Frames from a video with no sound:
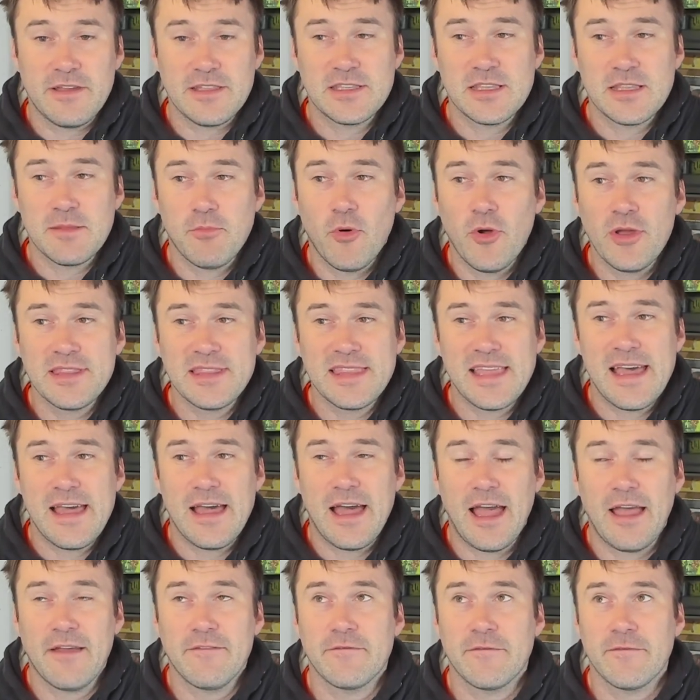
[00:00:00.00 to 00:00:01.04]
And to the point
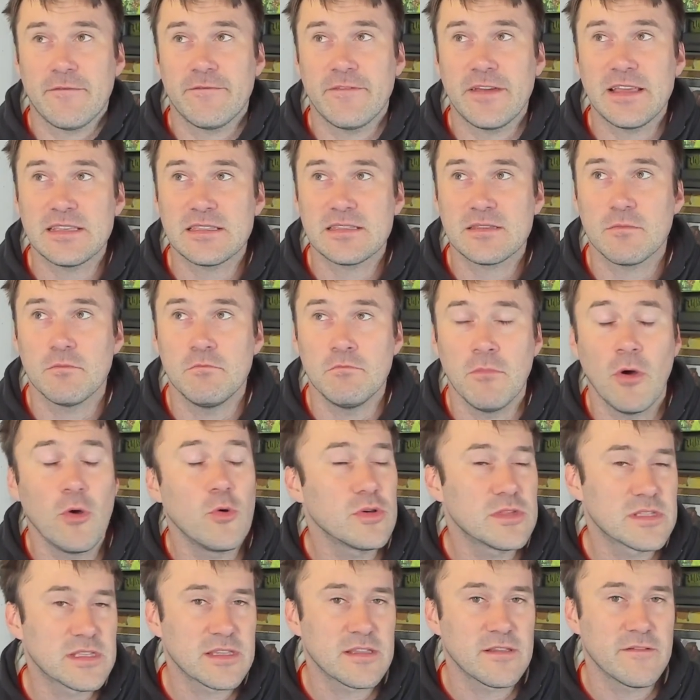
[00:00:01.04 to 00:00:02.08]
that I've faced
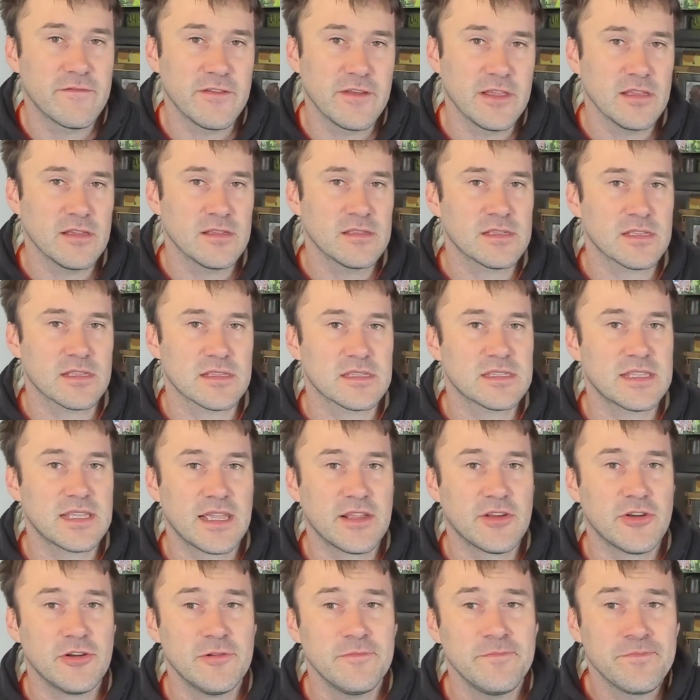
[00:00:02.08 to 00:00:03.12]
most of the villains on
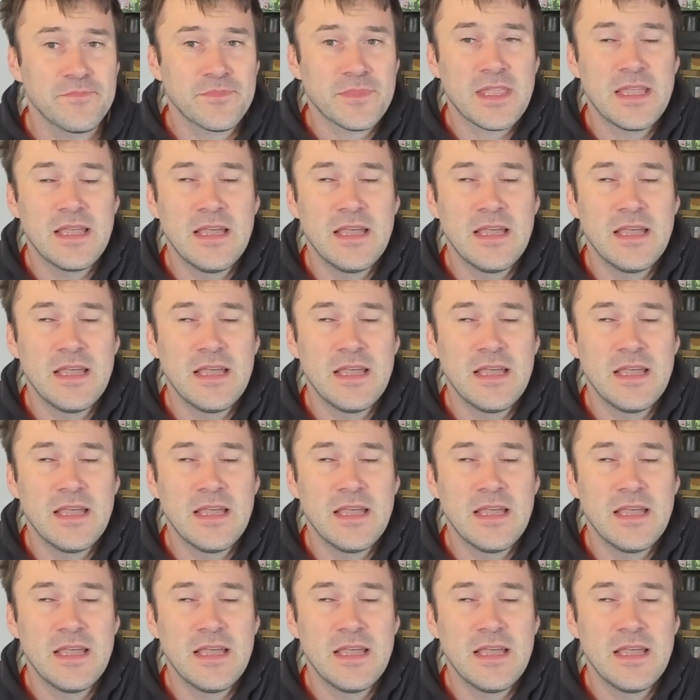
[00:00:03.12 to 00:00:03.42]
standard,